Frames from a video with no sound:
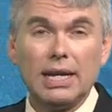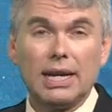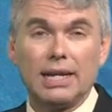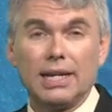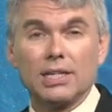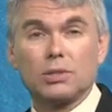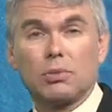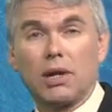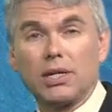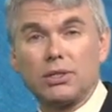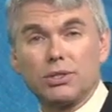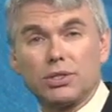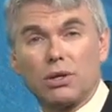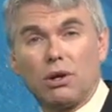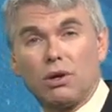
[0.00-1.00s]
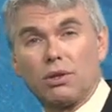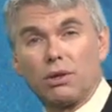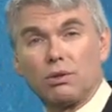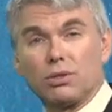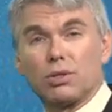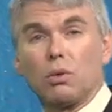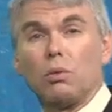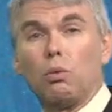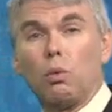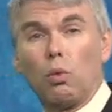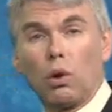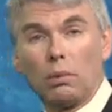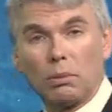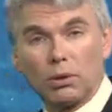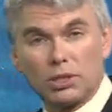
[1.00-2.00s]
and that's why you saw those
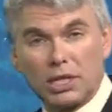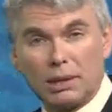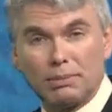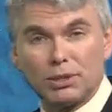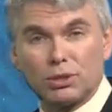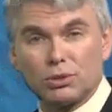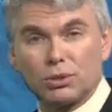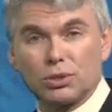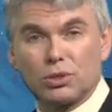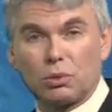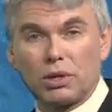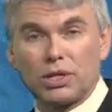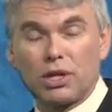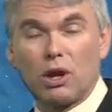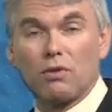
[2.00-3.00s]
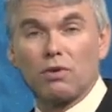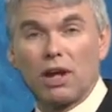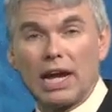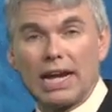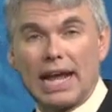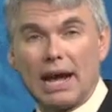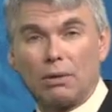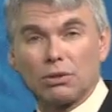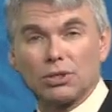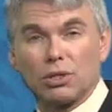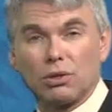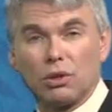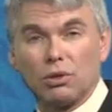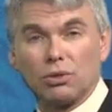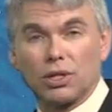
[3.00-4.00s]
warmer temperatures during the overnight hours
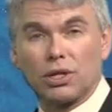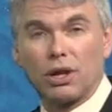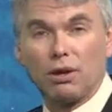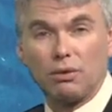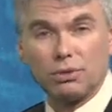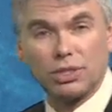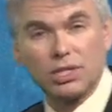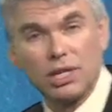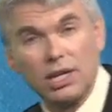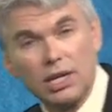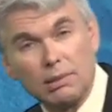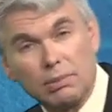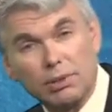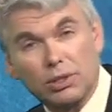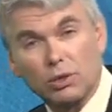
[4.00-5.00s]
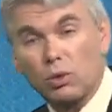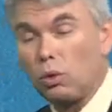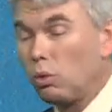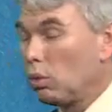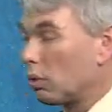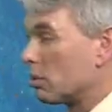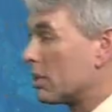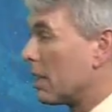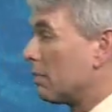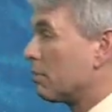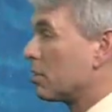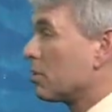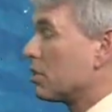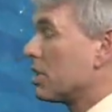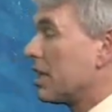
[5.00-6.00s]
along the coast, but the cooler
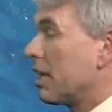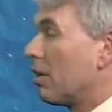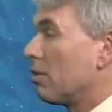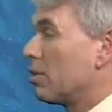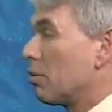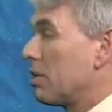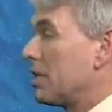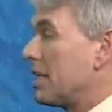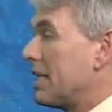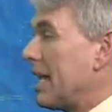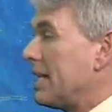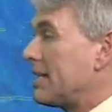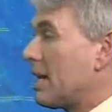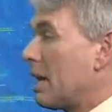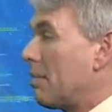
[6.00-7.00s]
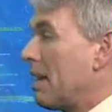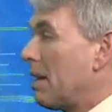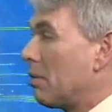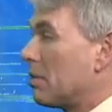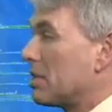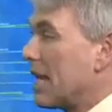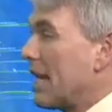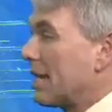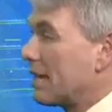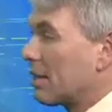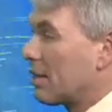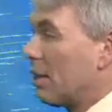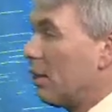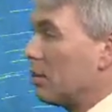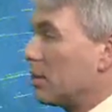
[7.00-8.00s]
temperatures here during the daytime hours at the
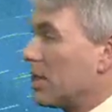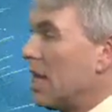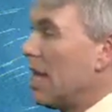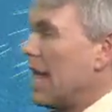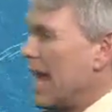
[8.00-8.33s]
coast.